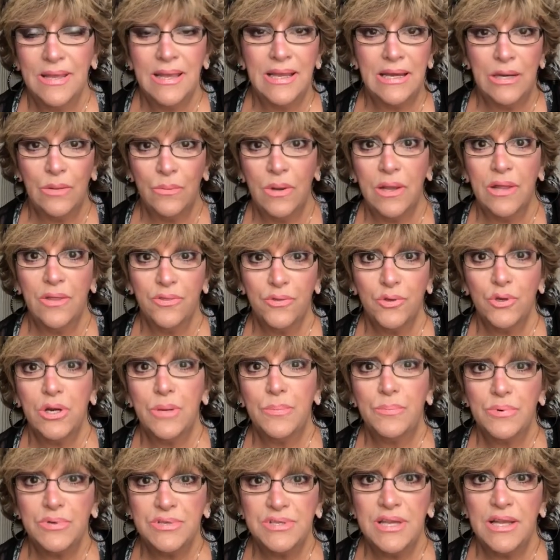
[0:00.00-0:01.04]
anyway,
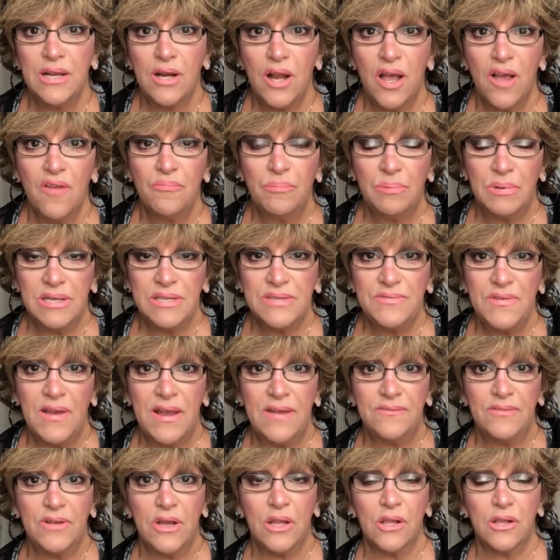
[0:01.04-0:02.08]
30% off plus
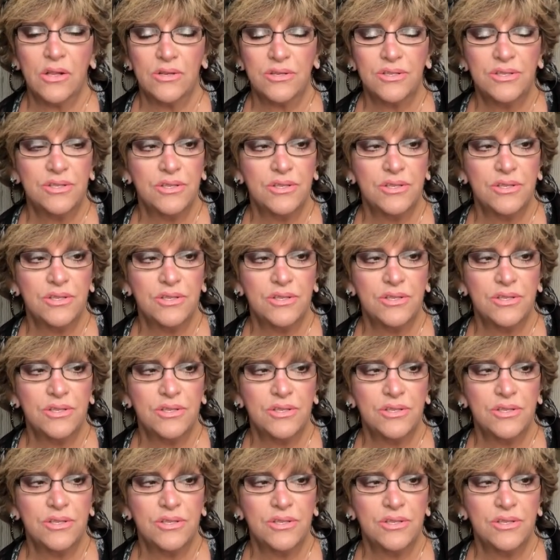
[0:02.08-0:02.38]
$5.